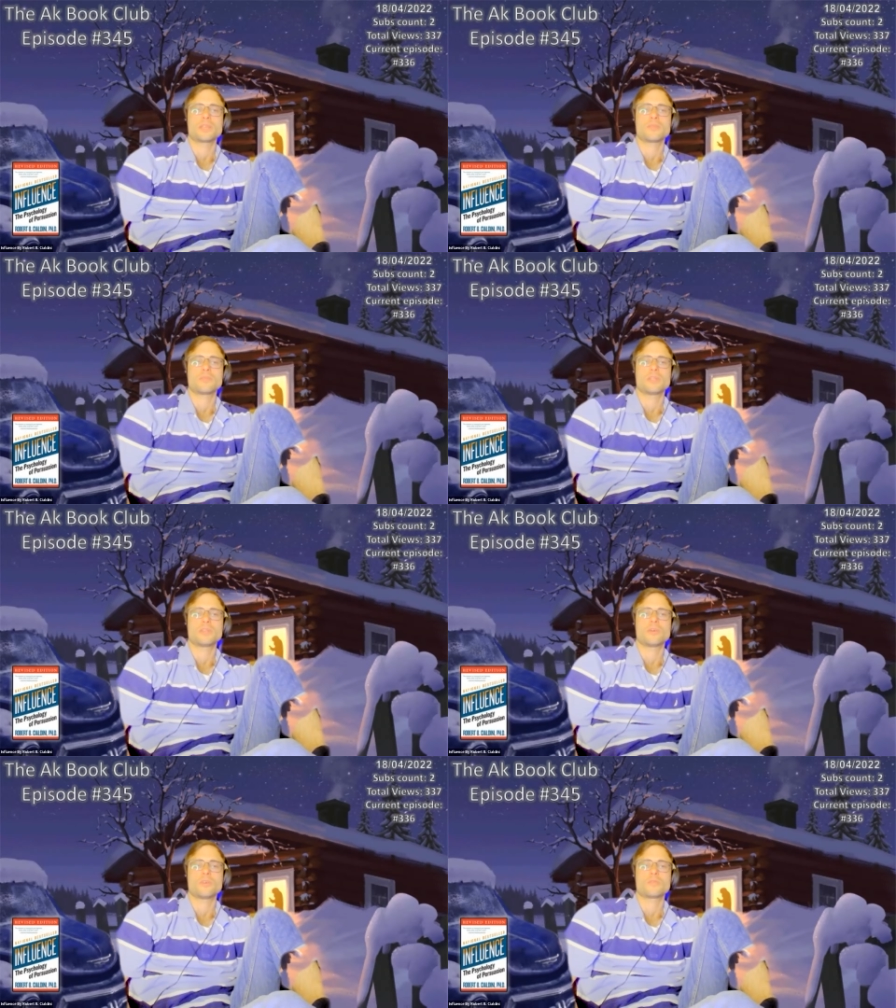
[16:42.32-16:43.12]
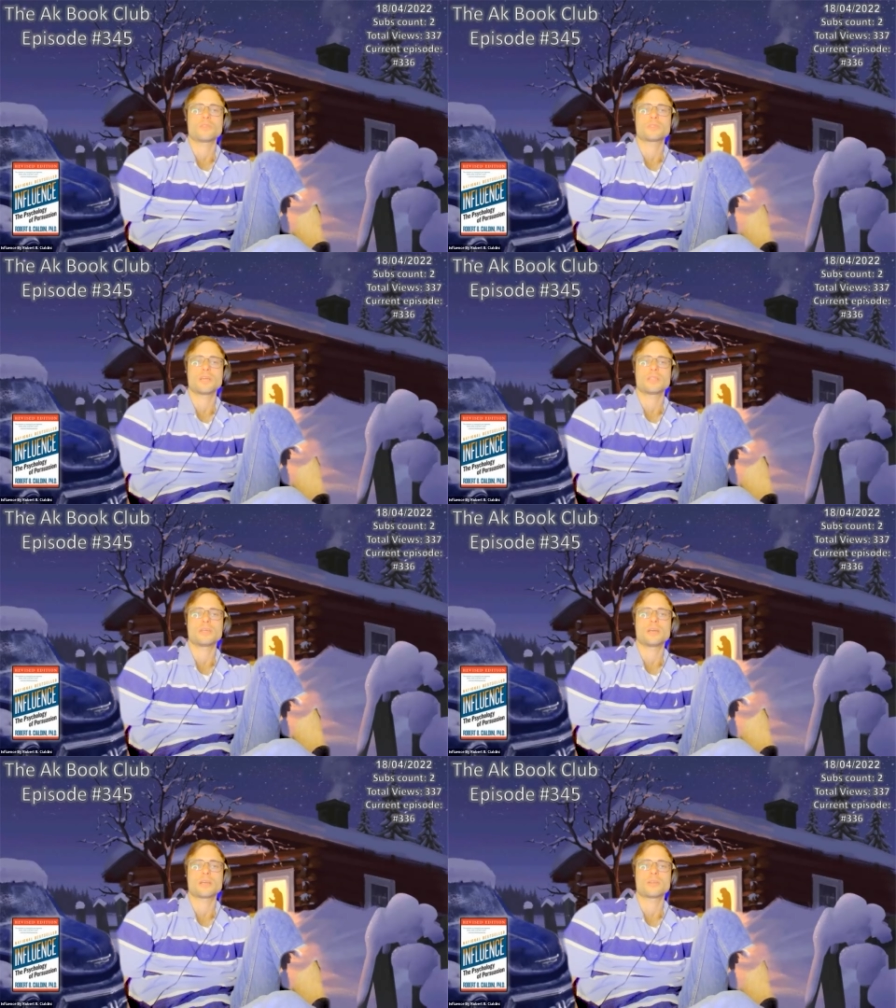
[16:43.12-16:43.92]
better off in the
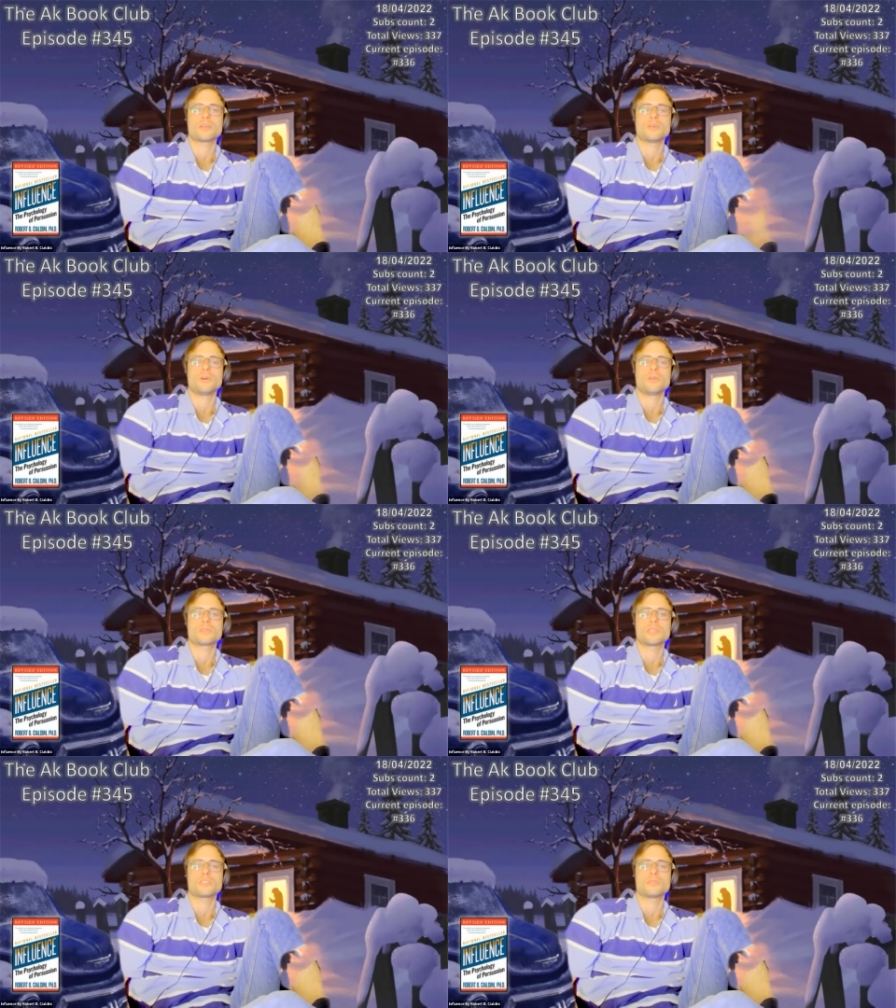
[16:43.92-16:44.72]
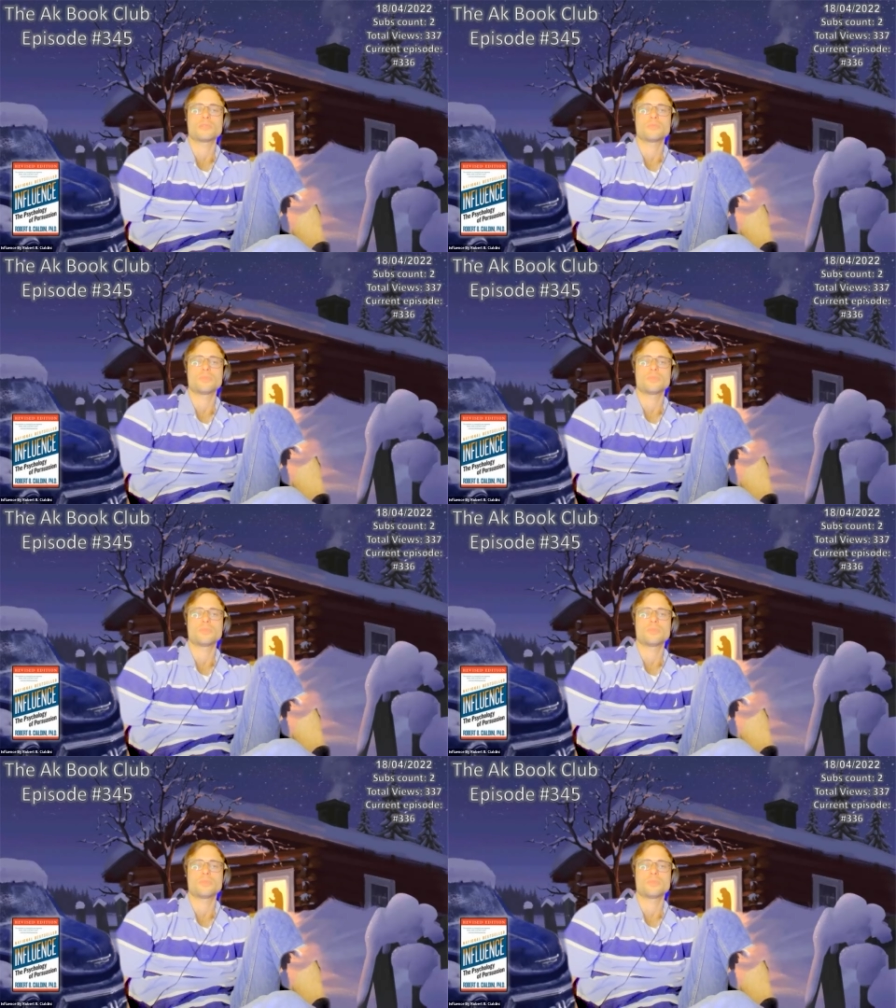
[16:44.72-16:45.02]
dark on the issue.